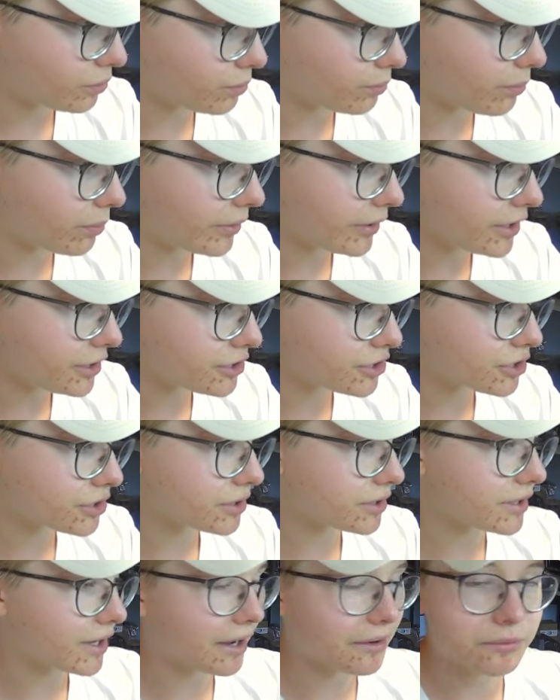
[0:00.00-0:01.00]
Bridge
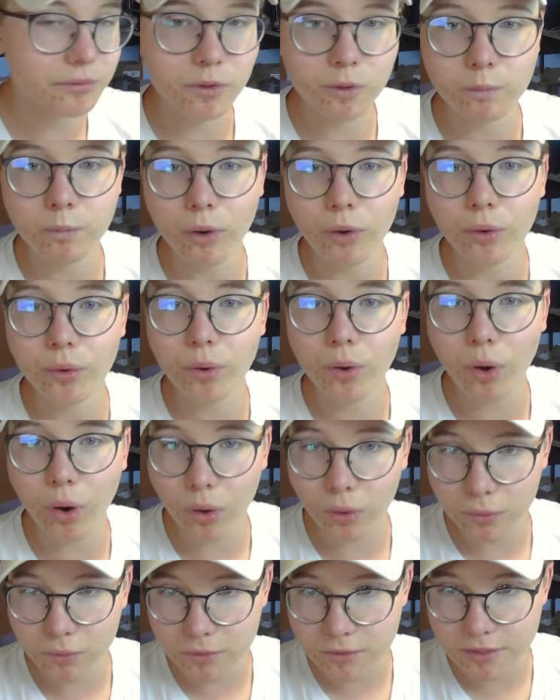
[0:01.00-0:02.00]
Counterbore
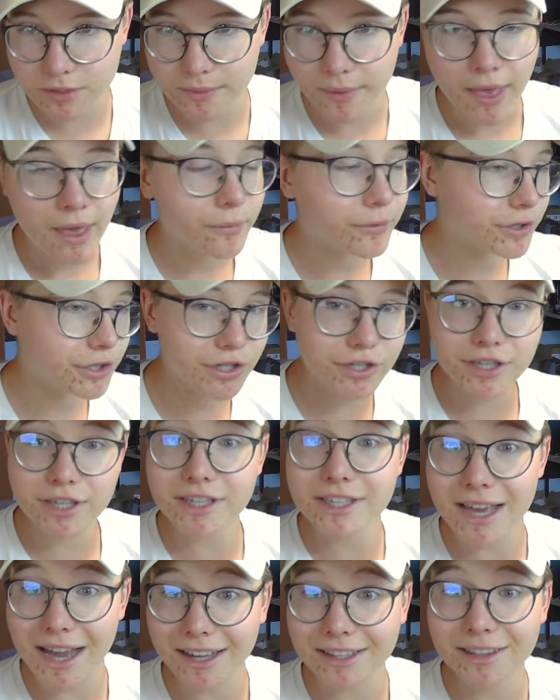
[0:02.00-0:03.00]
Holes, which is
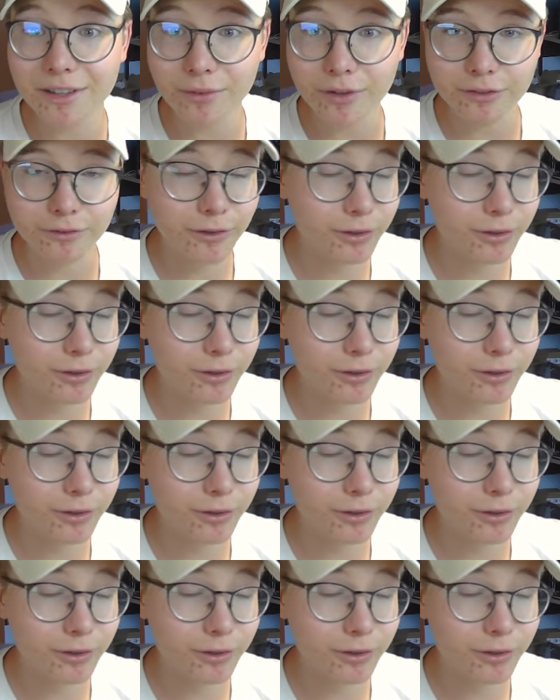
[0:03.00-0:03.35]
exactly what we're